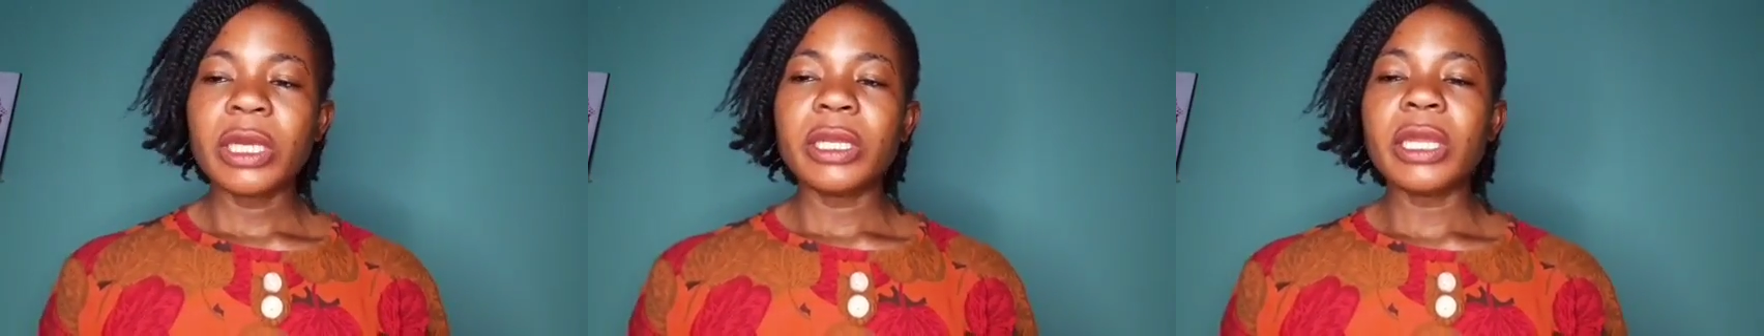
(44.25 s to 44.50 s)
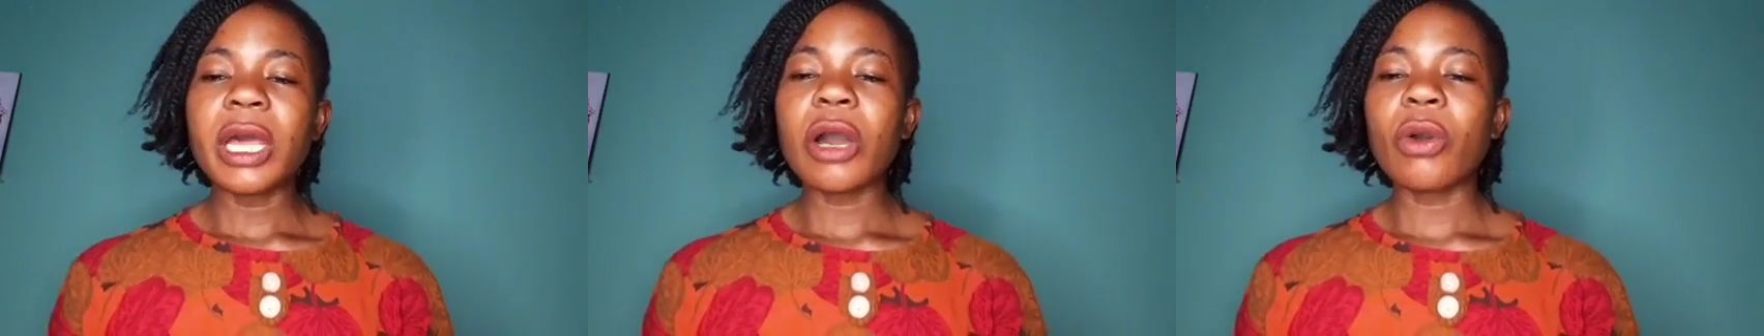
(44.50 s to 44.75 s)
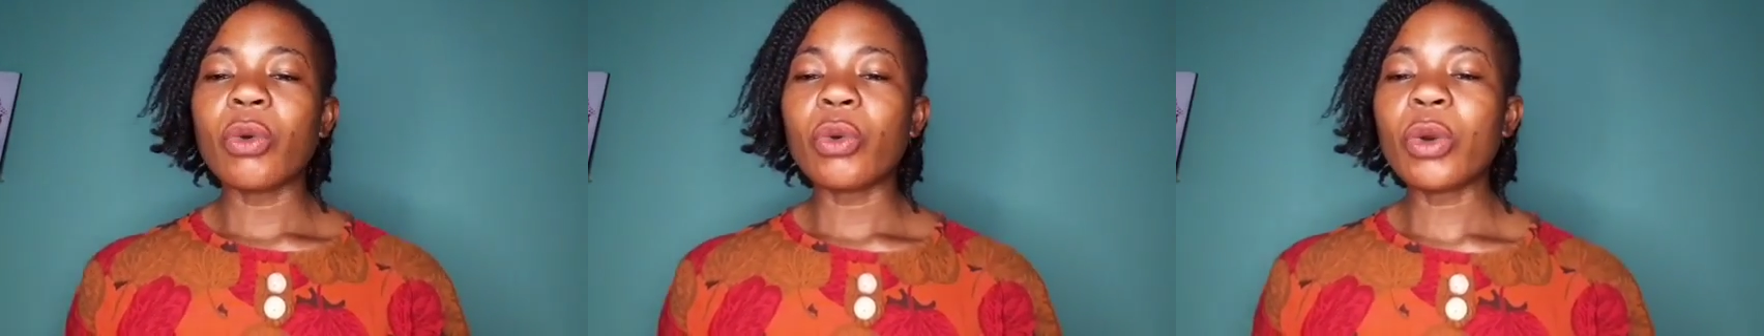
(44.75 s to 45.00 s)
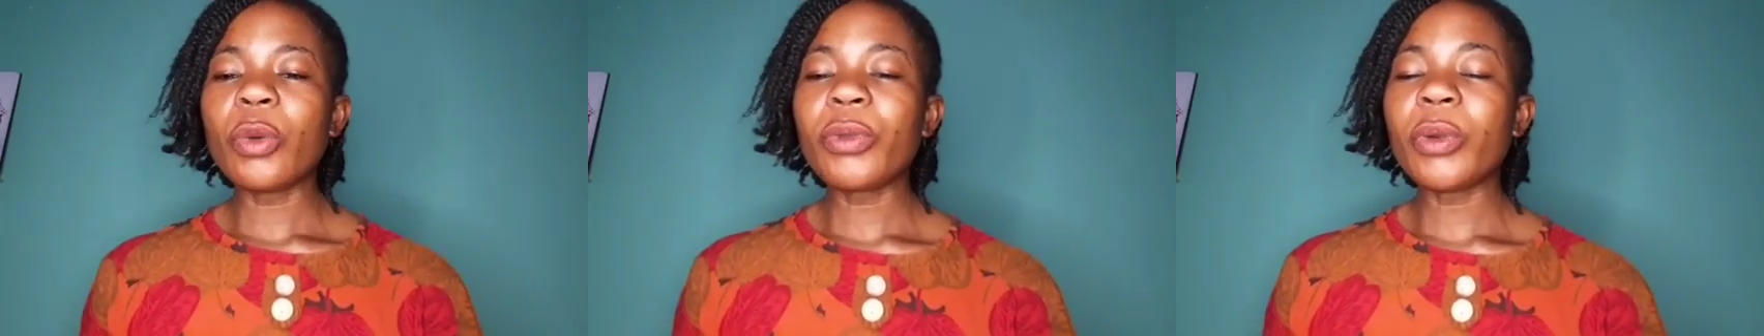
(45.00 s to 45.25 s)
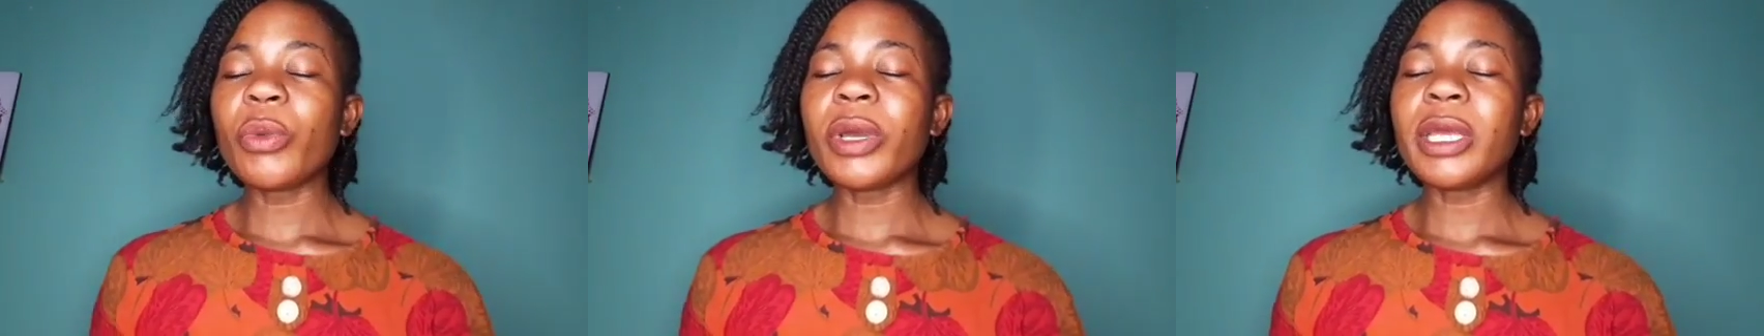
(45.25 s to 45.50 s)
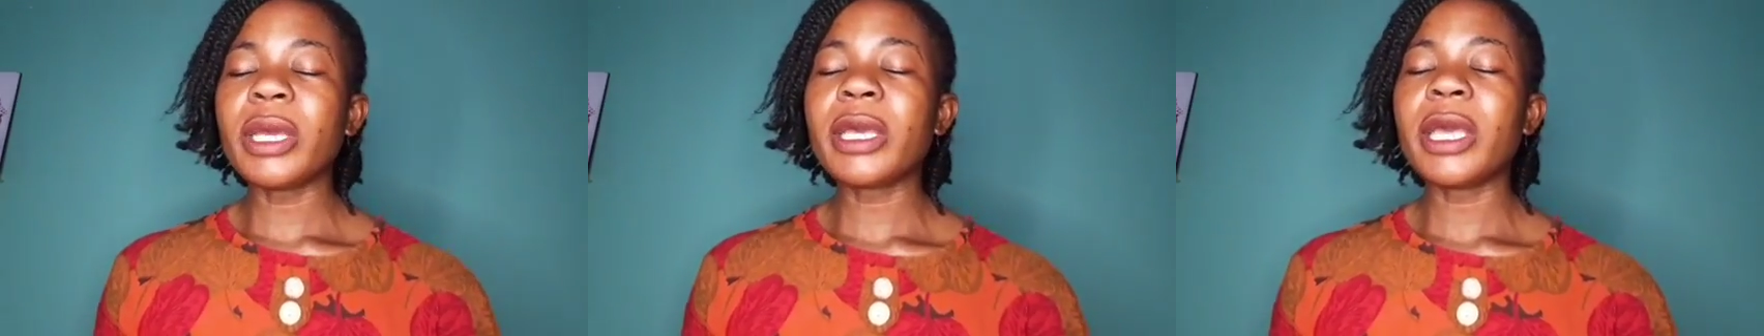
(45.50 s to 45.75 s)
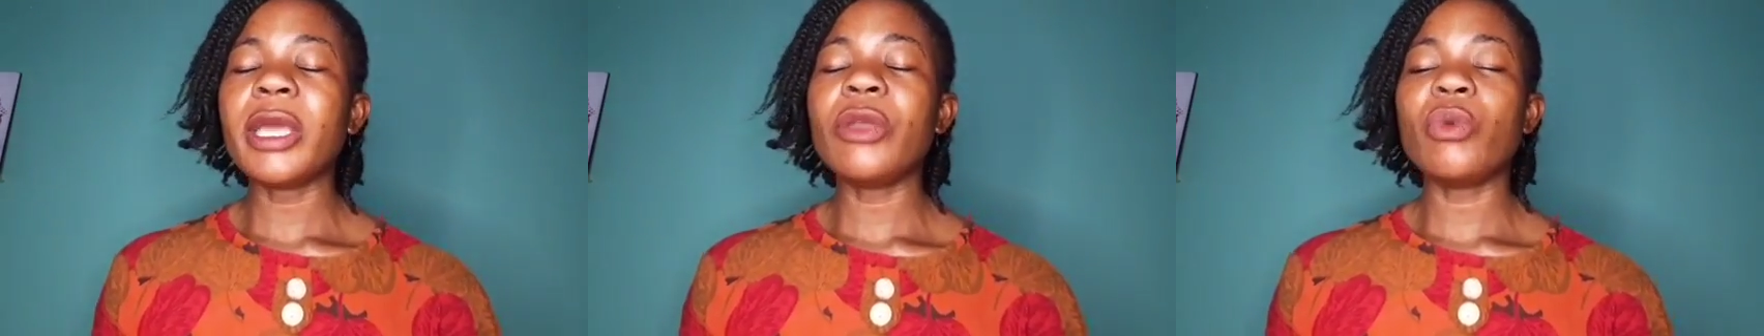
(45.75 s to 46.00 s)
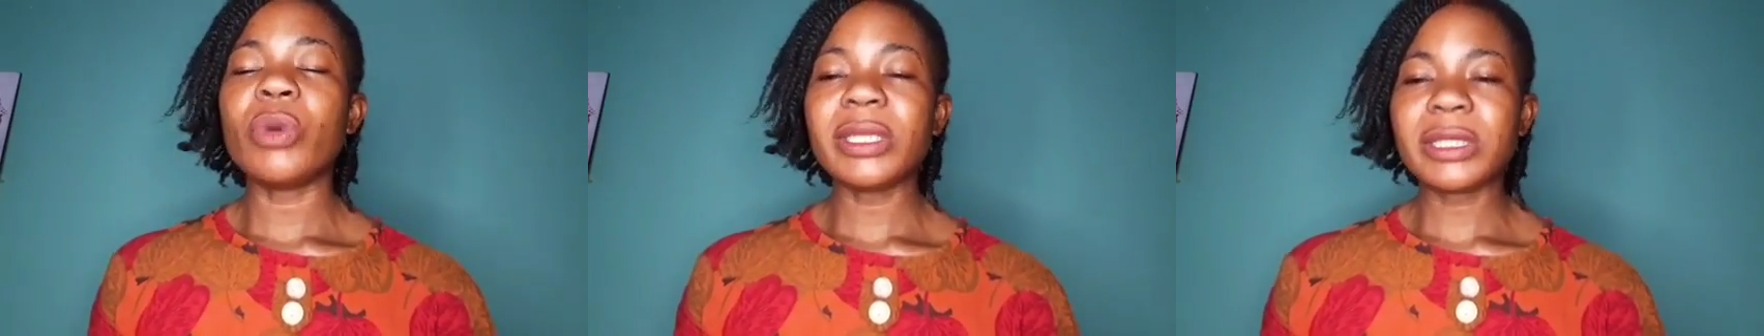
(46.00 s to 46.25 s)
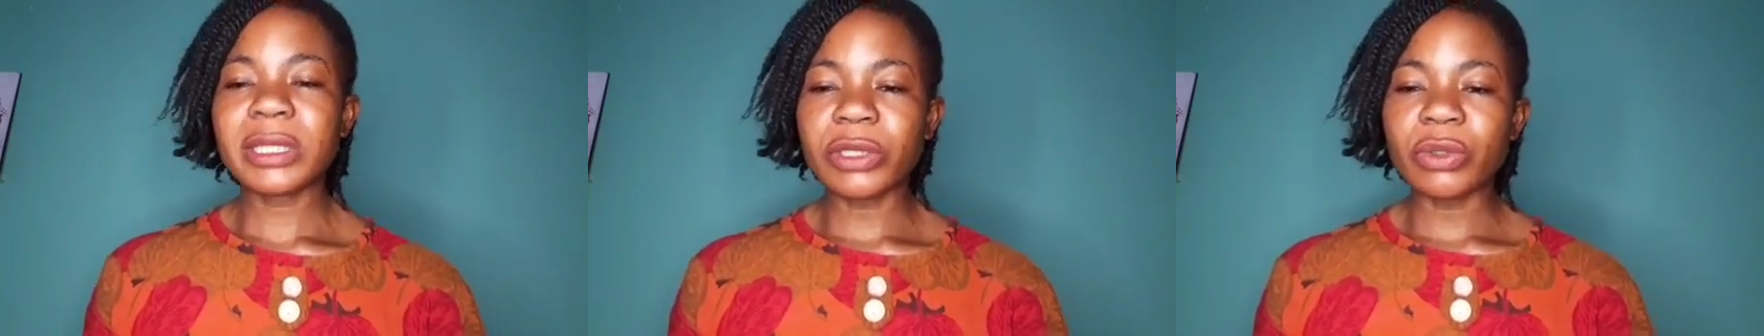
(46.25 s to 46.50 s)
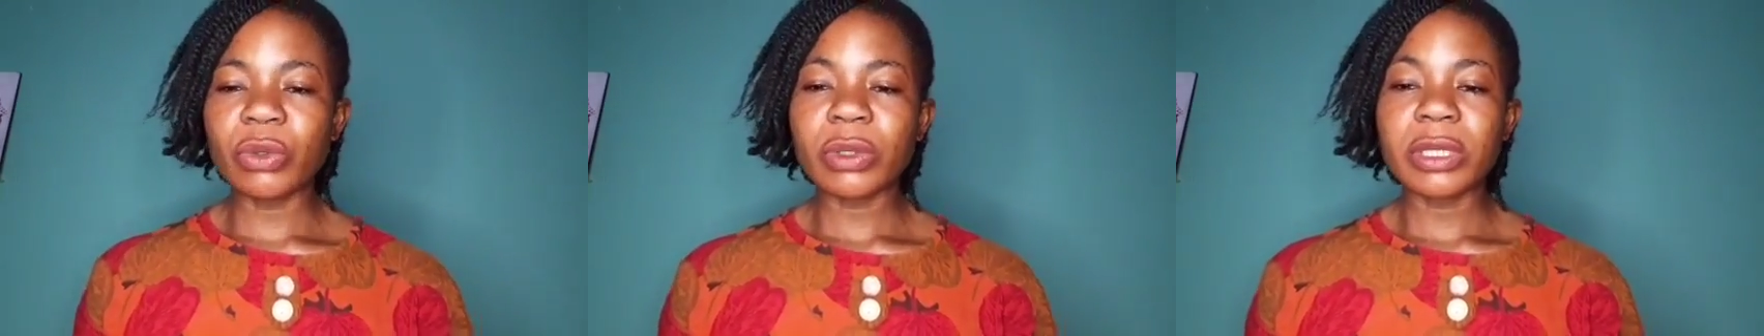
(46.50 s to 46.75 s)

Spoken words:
na okopie mo ye KNUST no